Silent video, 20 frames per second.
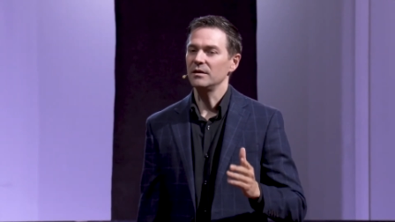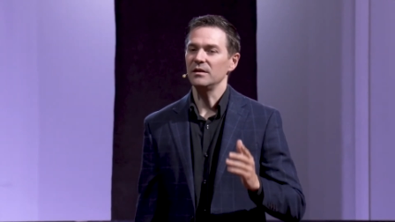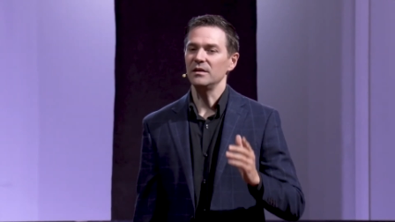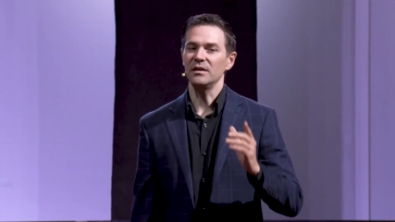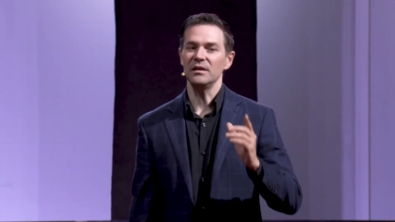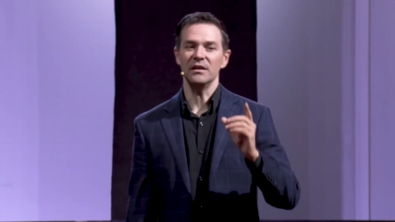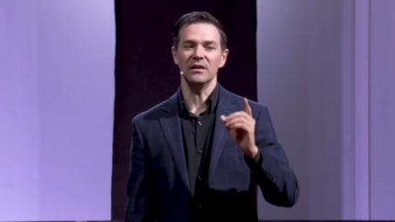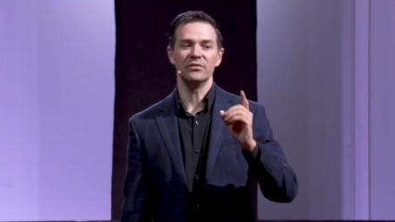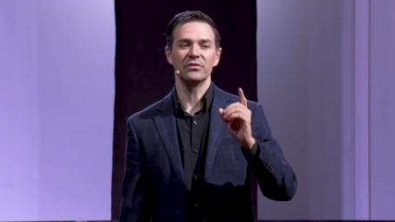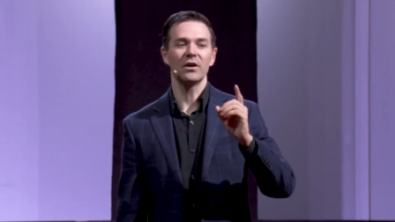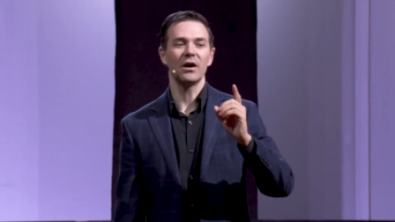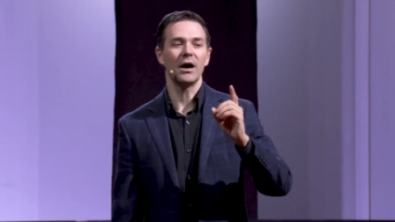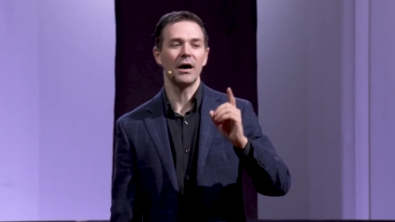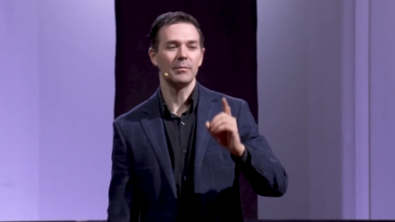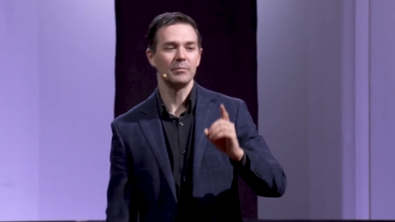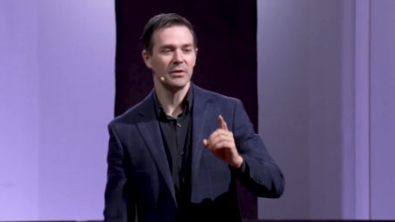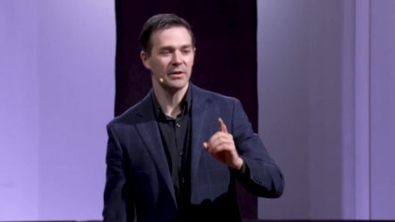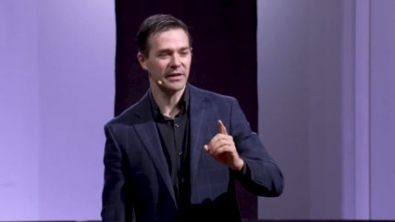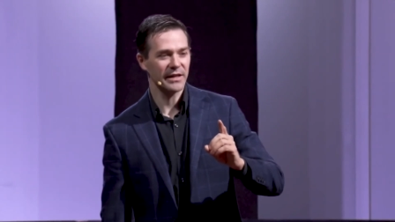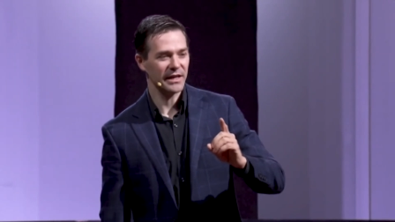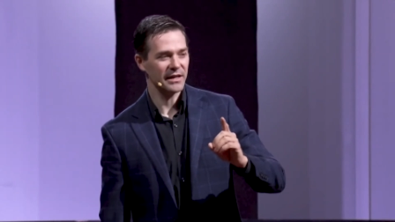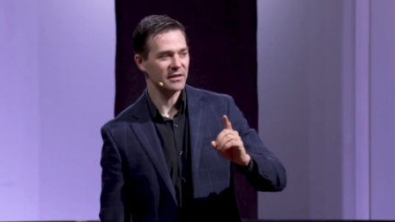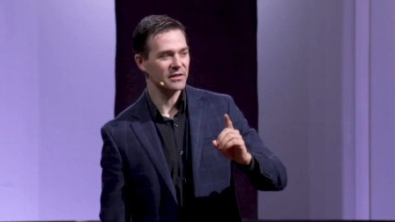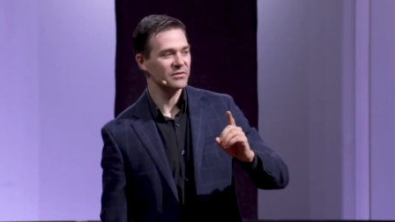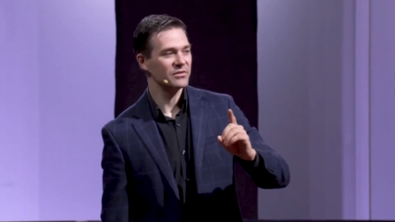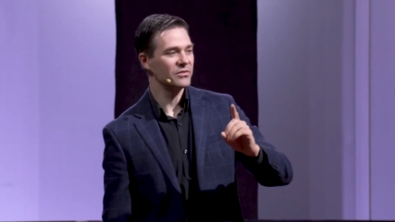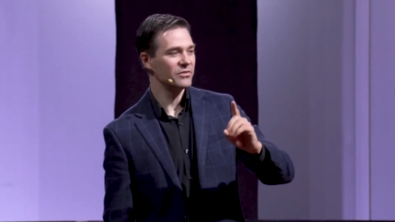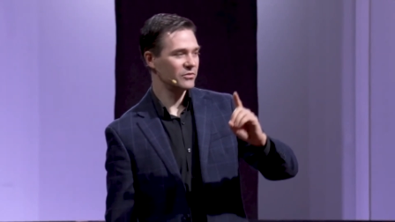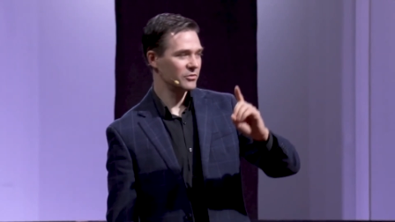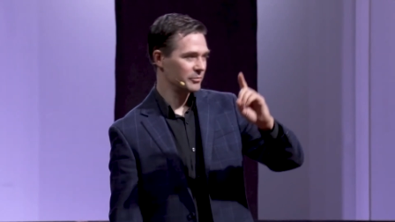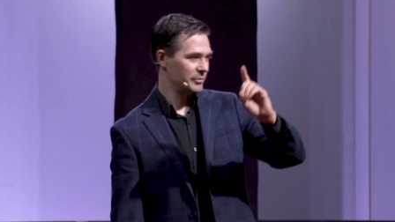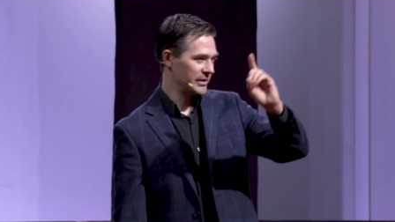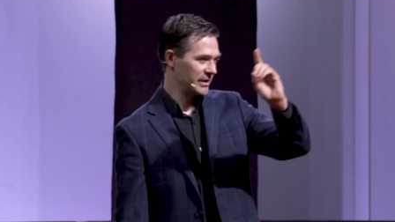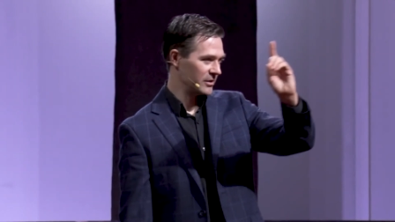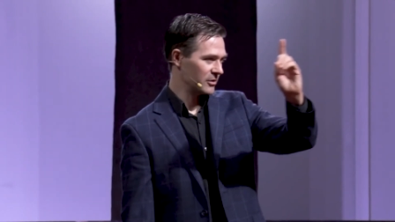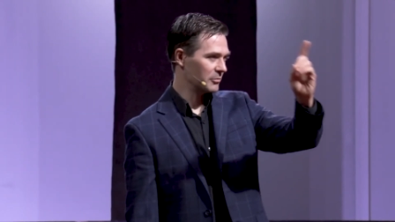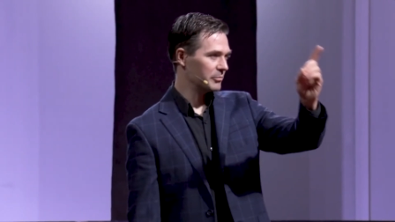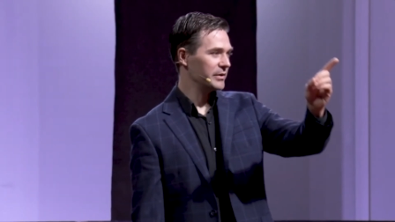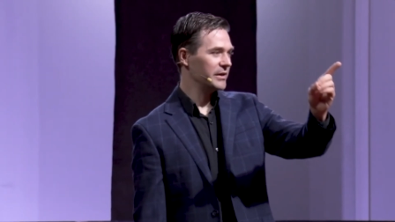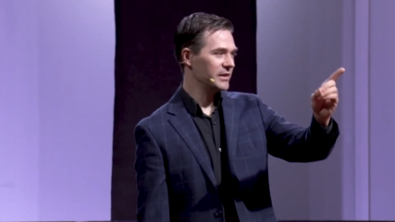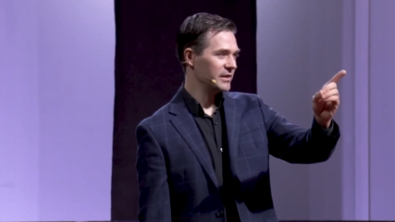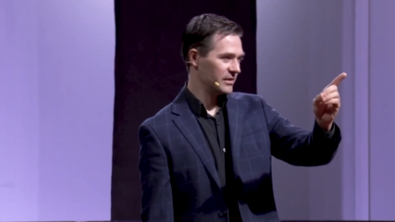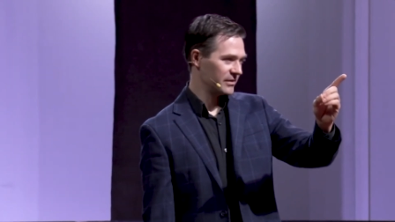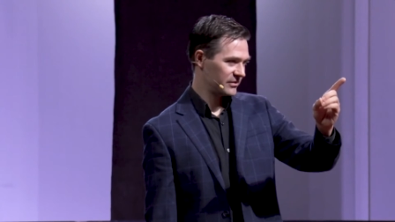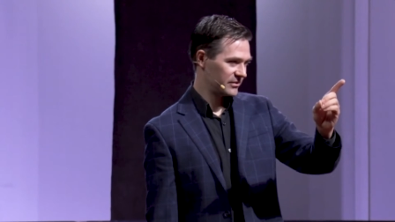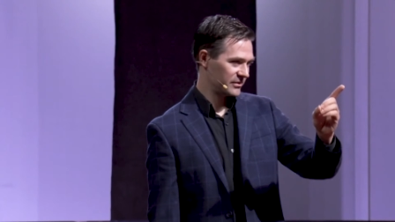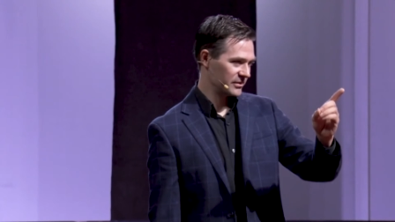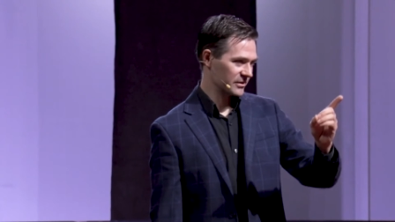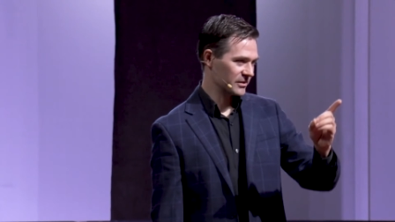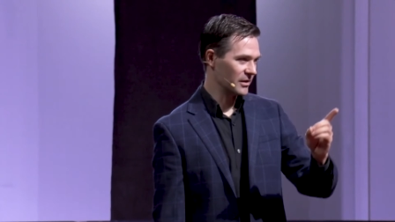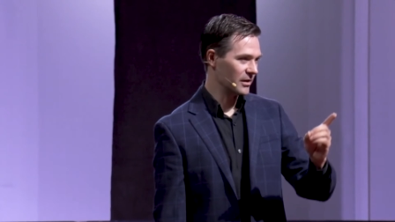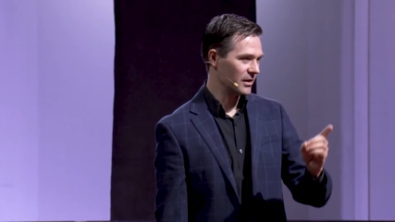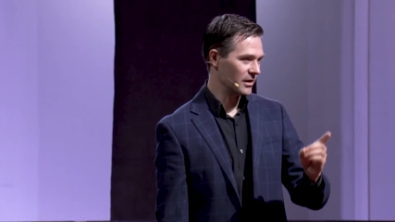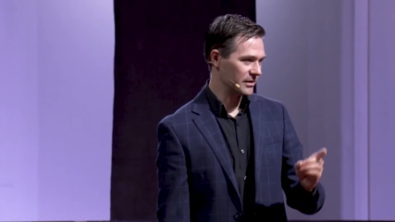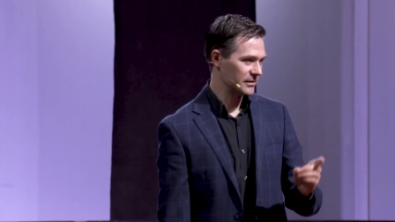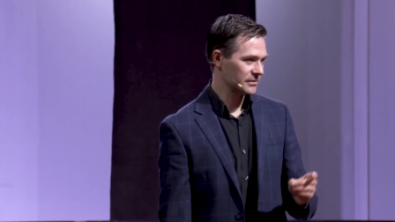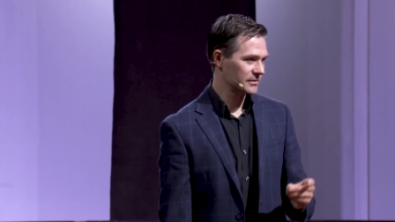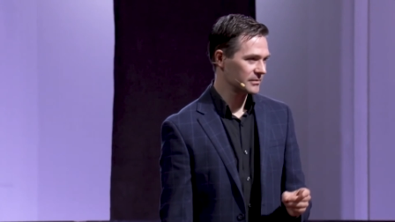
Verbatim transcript: is obligated to be in obedience to God.